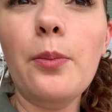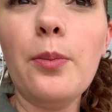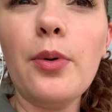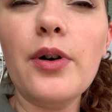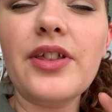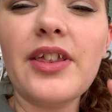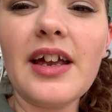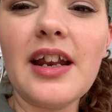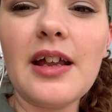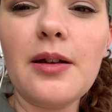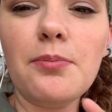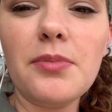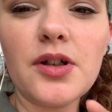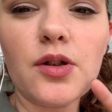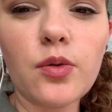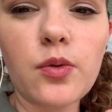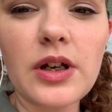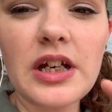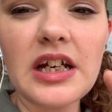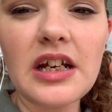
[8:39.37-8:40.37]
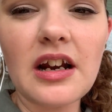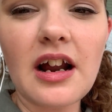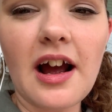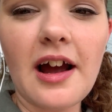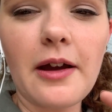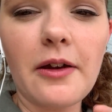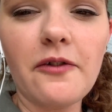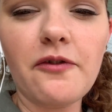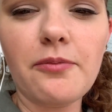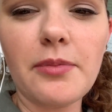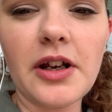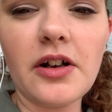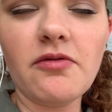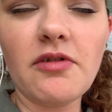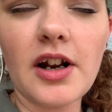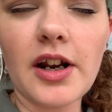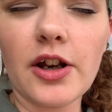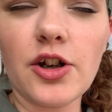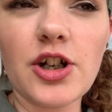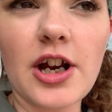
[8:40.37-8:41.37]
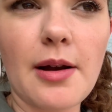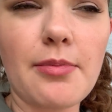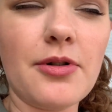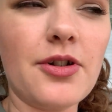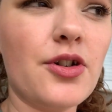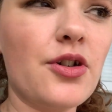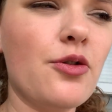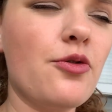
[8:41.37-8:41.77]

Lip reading: but then in between I've been running chapters